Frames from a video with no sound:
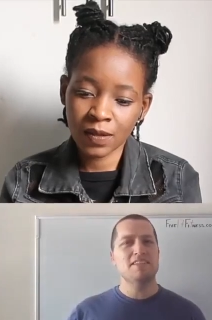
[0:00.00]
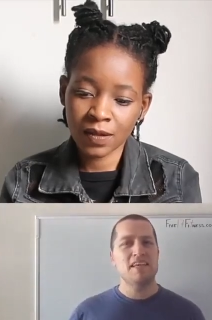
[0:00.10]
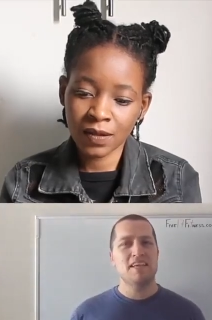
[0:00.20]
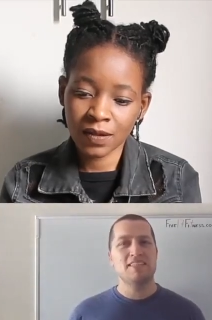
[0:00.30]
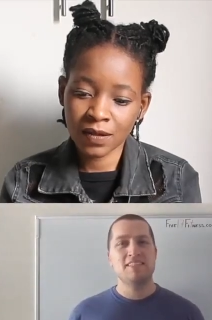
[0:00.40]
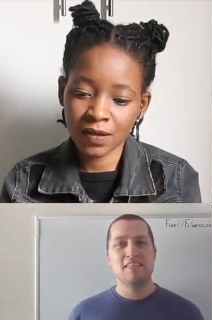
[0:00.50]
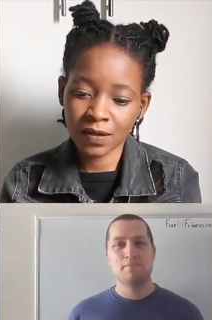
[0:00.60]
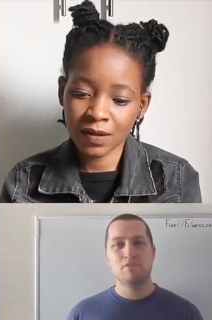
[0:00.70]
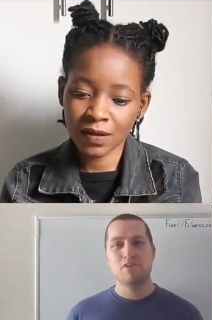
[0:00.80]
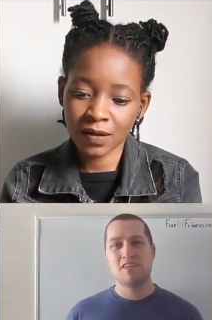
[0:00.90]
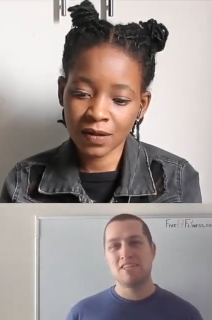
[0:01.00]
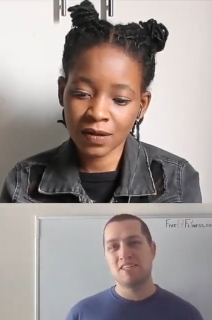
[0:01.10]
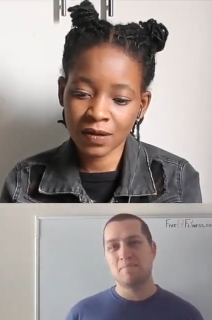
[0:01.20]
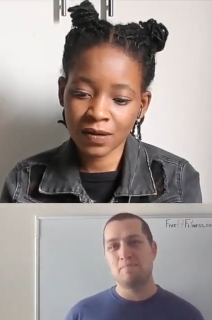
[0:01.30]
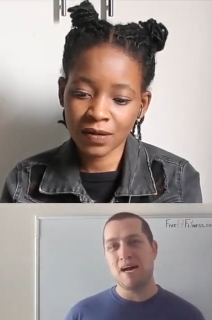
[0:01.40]
Speaker 1: to take a deep look into
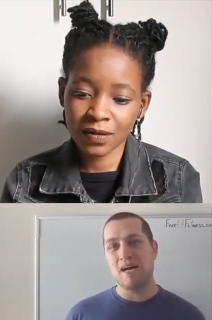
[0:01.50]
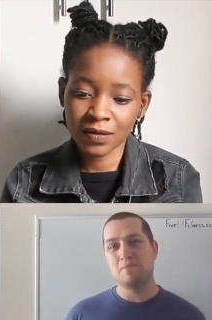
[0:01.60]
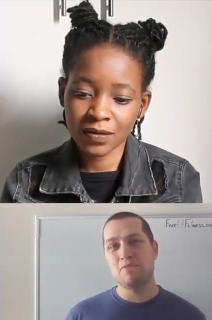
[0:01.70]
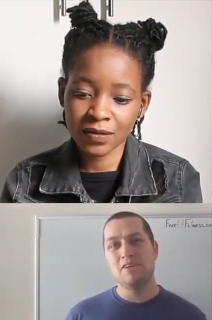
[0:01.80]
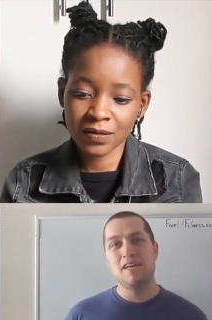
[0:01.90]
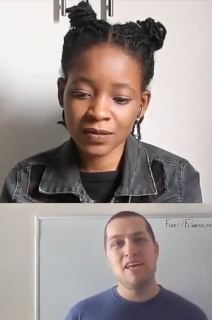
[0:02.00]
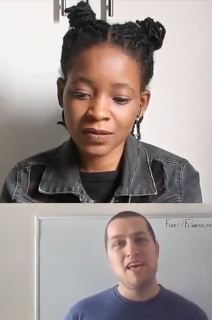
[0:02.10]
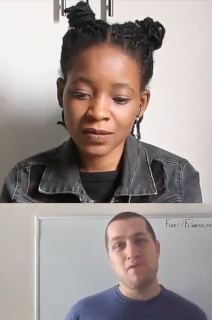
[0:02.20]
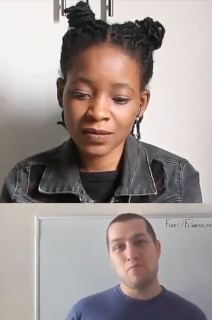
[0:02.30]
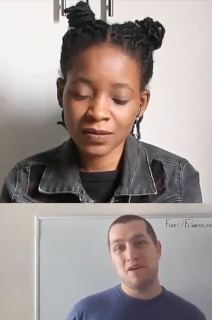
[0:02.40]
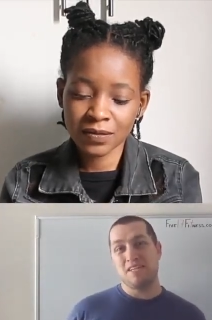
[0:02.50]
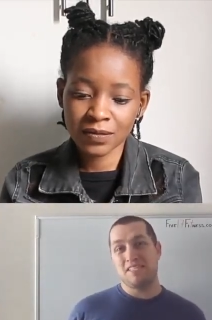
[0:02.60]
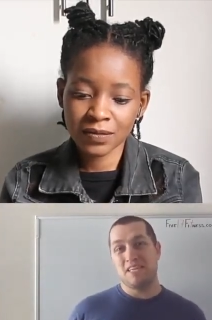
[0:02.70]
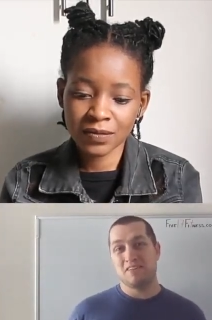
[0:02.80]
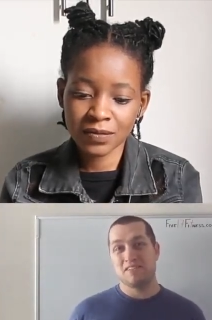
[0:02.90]
the bible and what it
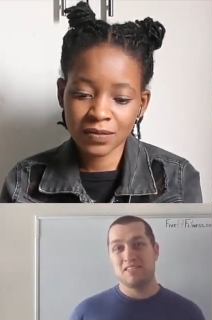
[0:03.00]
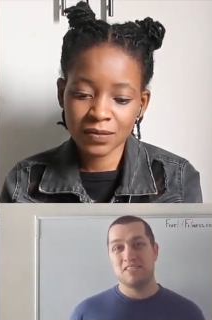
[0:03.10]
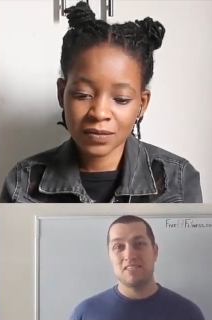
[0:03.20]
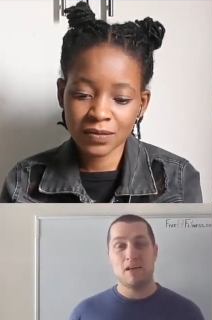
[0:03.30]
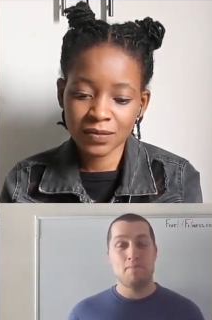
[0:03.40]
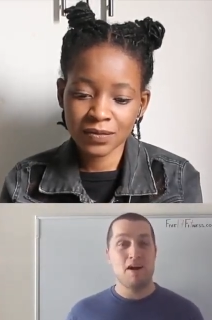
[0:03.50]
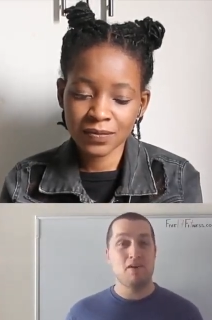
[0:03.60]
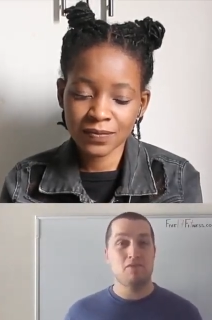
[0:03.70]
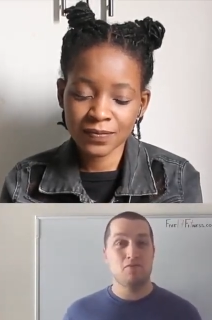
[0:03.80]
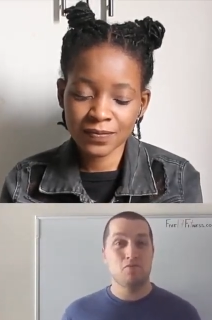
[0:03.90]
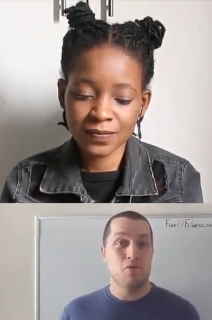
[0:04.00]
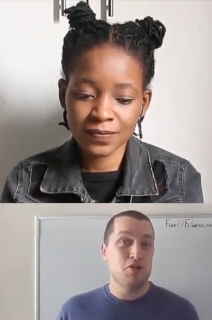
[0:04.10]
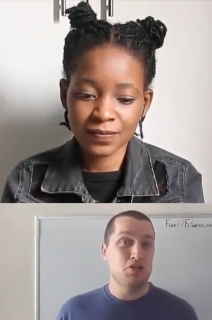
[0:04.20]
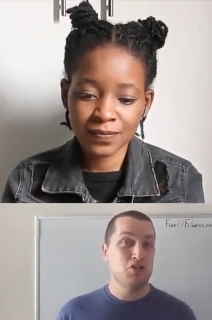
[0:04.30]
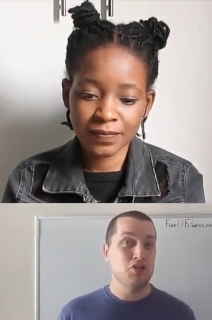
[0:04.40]
tells us about what
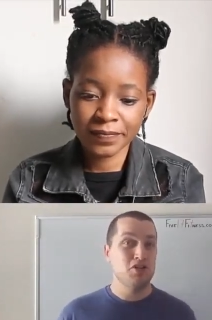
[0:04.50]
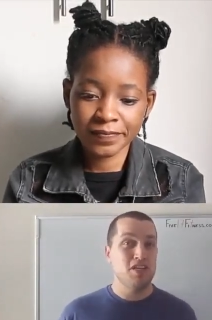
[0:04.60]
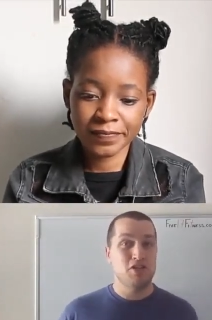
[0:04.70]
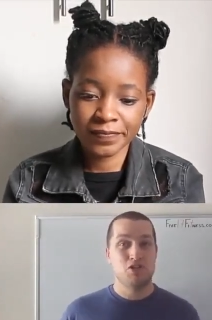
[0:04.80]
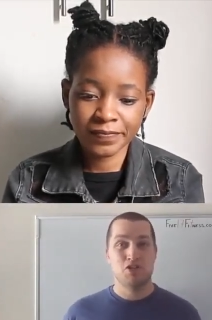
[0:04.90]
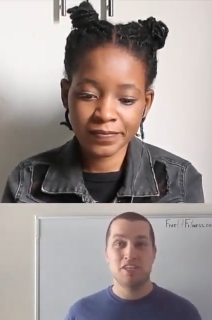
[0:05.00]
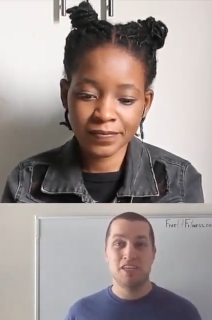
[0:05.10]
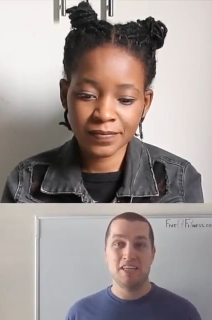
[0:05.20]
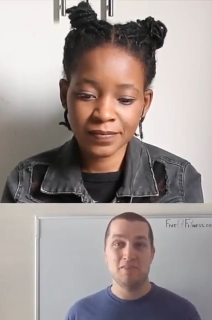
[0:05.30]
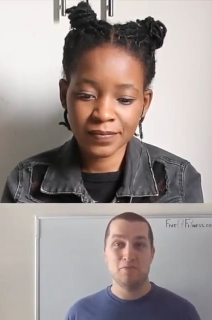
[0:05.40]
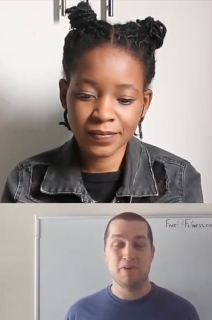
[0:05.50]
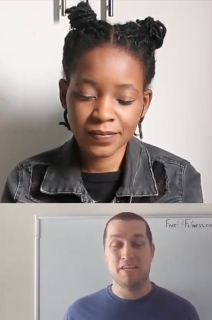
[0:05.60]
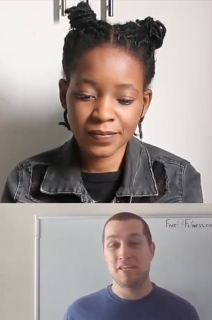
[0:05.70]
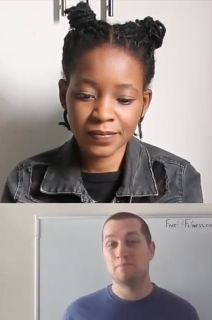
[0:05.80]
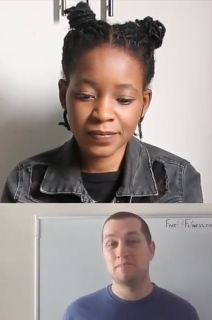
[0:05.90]
we should and shouldn't eat when
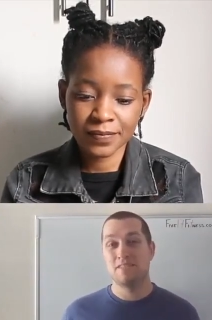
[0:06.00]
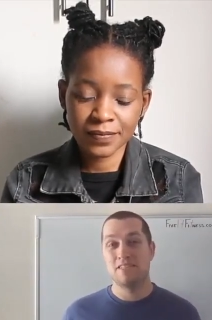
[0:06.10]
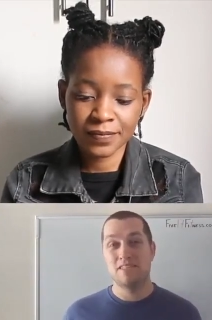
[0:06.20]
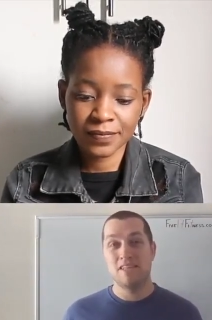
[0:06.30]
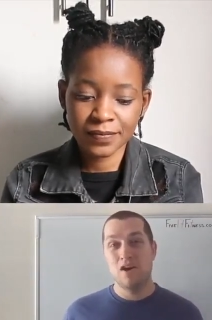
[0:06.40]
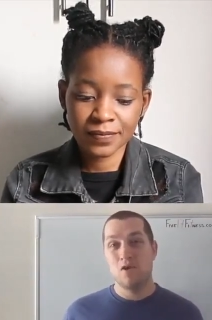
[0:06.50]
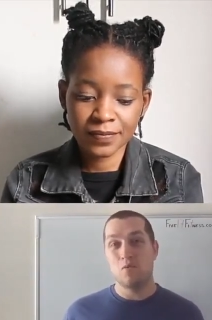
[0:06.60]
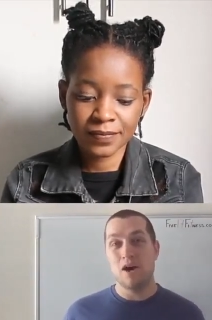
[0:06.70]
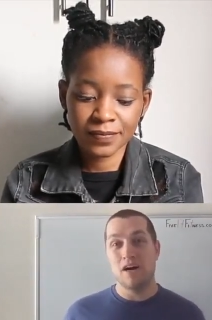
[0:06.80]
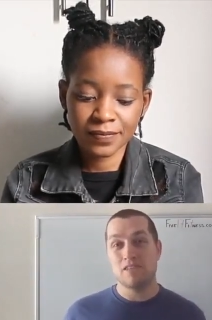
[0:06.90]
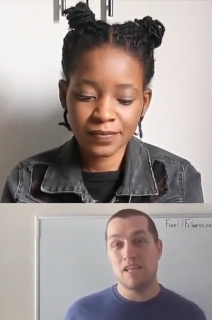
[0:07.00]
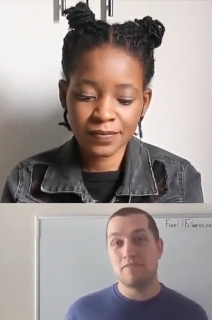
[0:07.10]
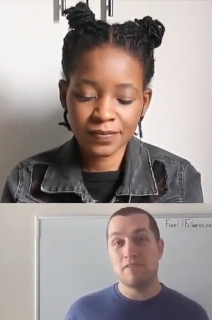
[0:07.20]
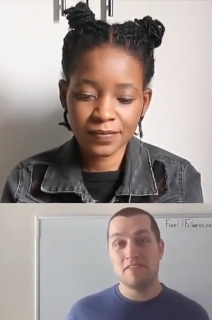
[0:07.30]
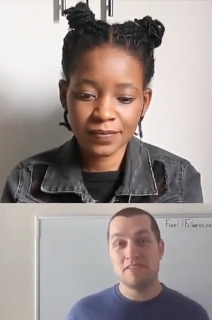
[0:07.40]
it comes to the wildlife
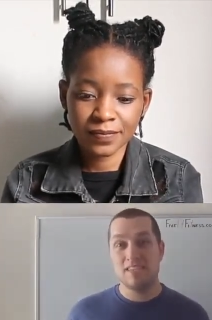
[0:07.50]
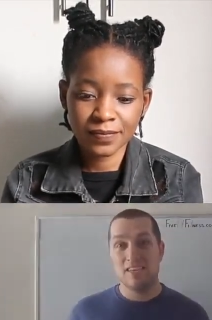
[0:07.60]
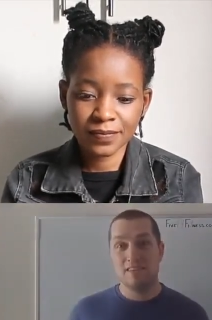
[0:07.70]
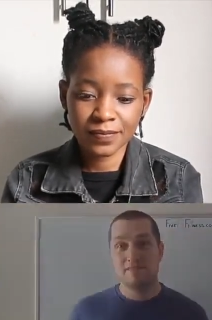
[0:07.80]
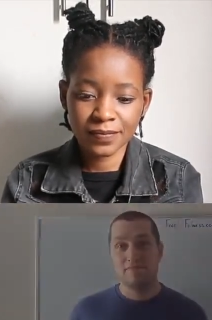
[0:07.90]
of the sea